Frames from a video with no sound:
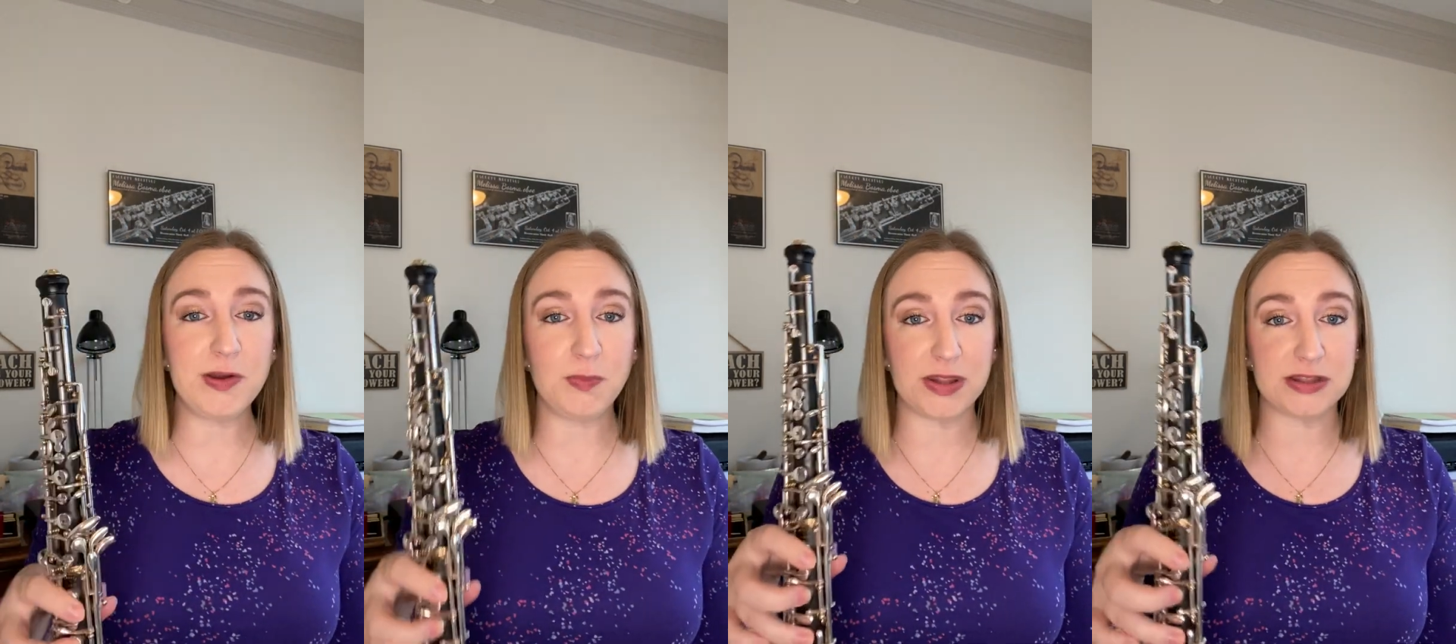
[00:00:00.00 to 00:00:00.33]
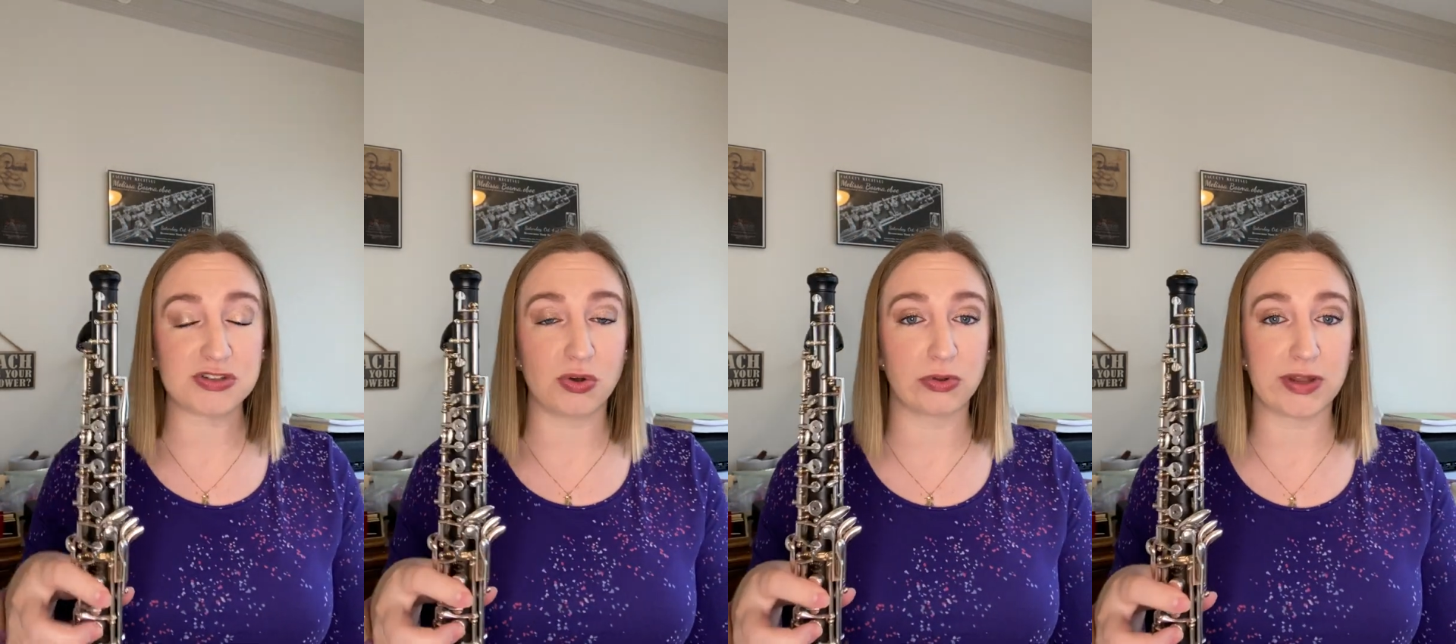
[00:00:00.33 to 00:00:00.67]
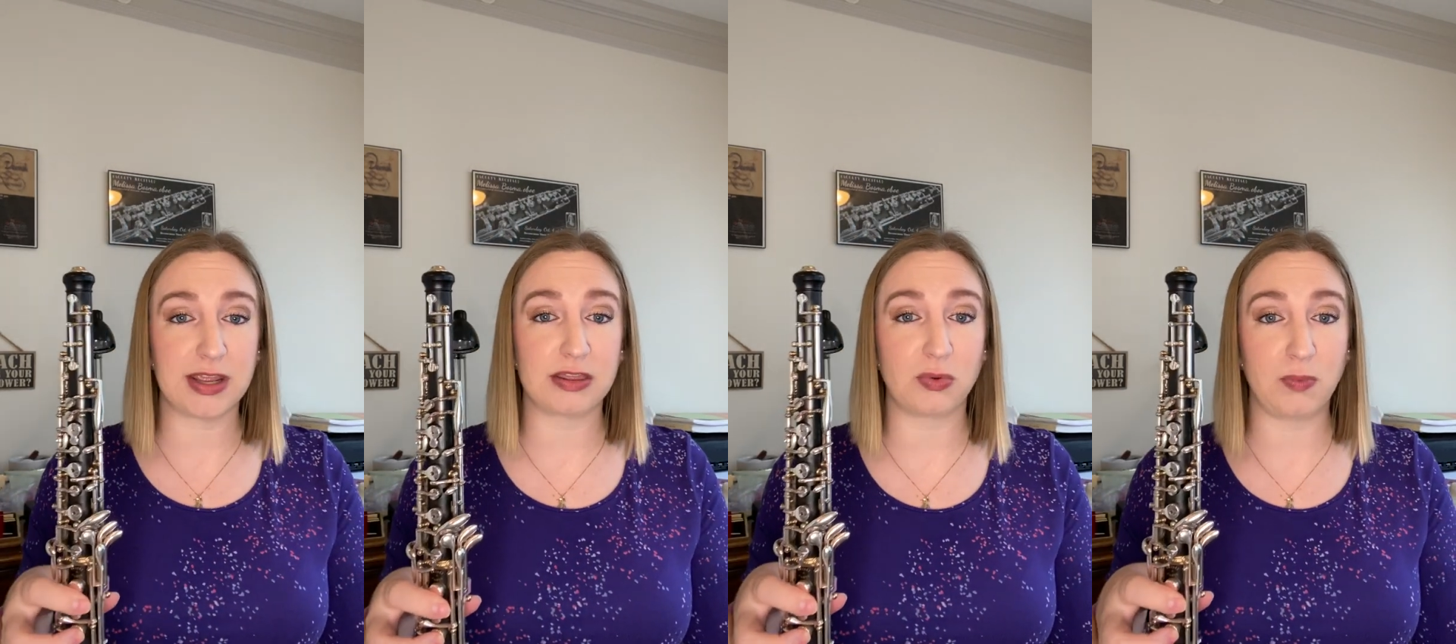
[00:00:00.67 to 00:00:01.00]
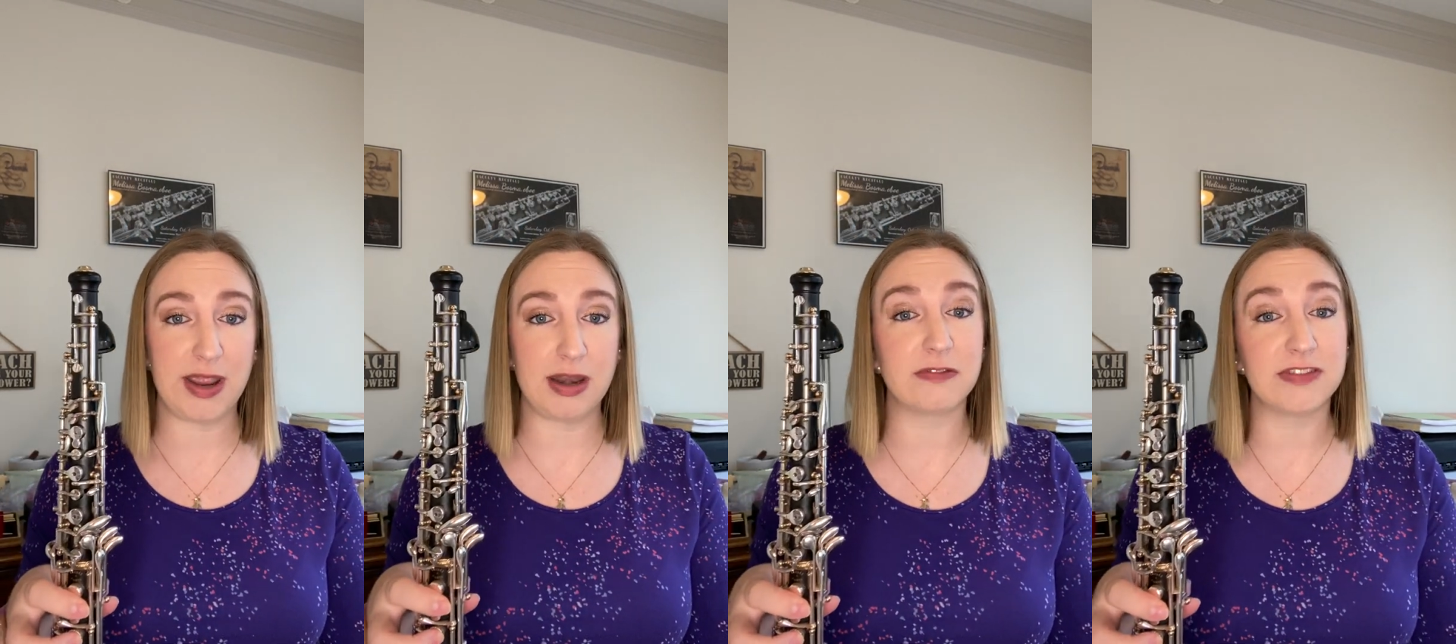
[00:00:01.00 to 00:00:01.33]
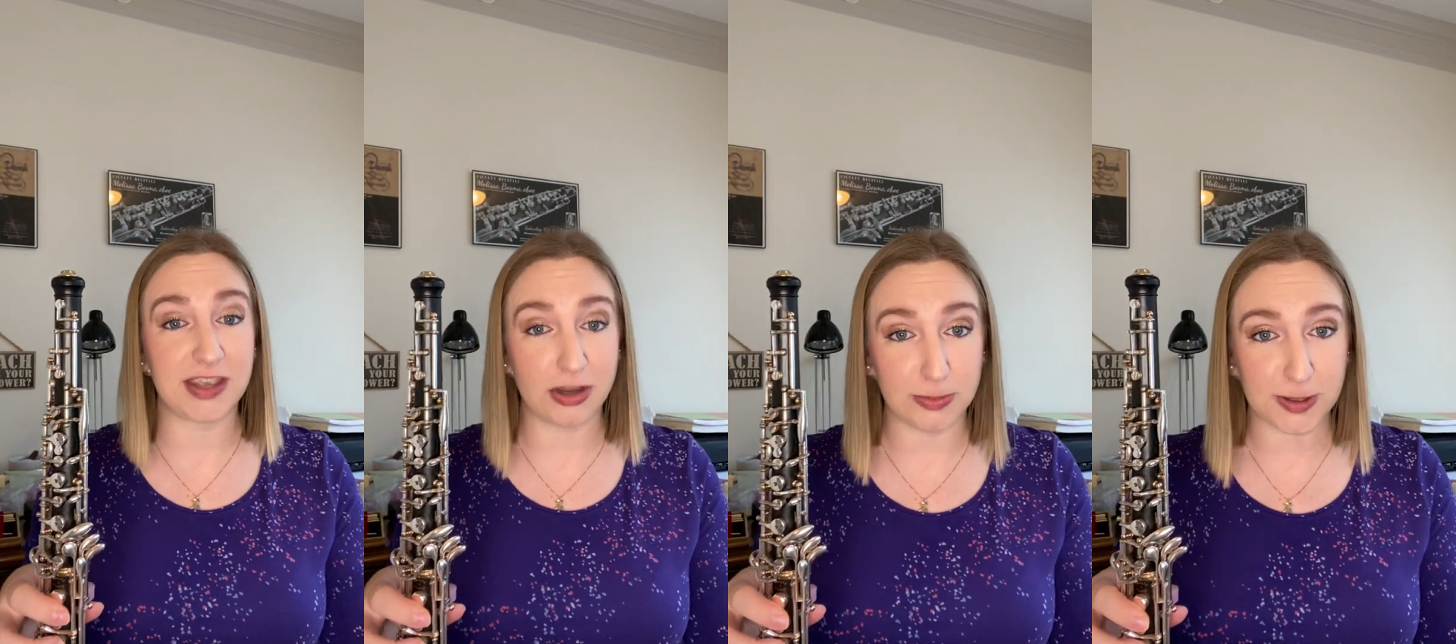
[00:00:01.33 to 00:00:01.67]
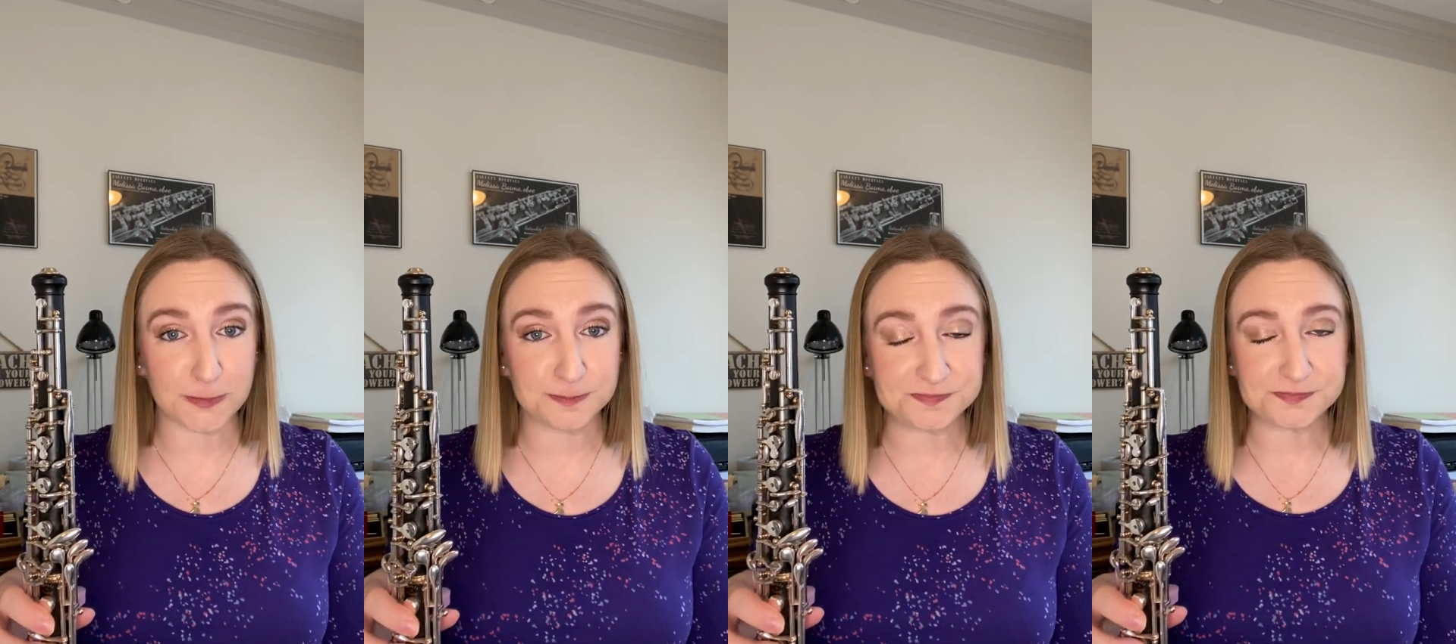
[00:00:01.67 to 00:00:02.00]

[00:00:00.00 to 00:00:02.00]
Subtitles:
one that's holding the weight of the oboe.